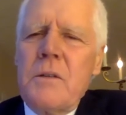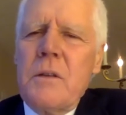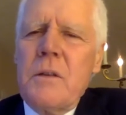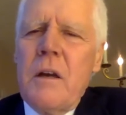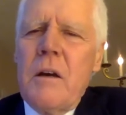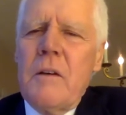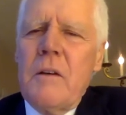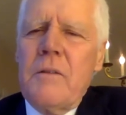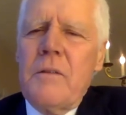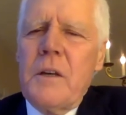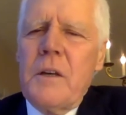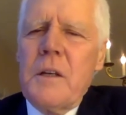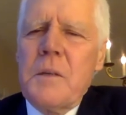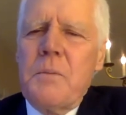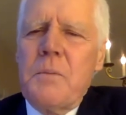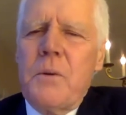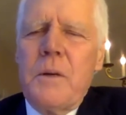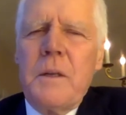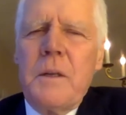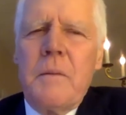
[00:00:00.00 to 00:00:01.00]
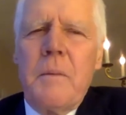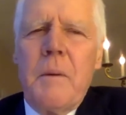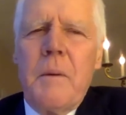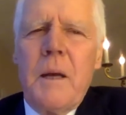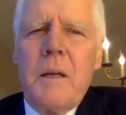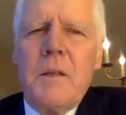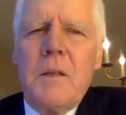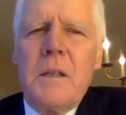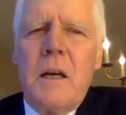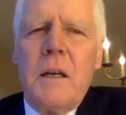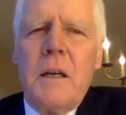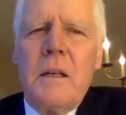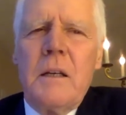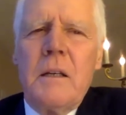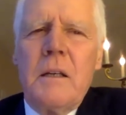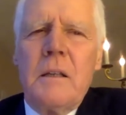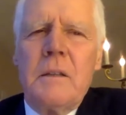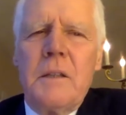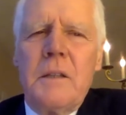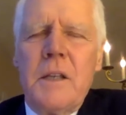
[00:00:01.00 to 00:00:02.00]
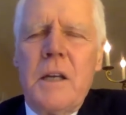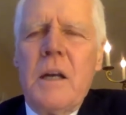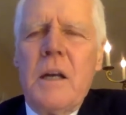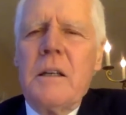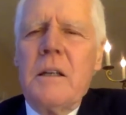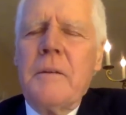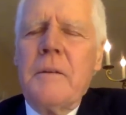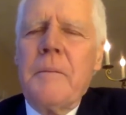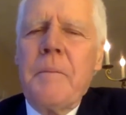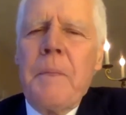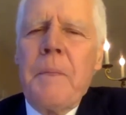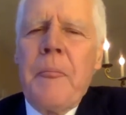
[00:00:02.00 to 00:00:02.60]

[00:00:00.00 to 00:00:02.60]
to our first point about dhyana,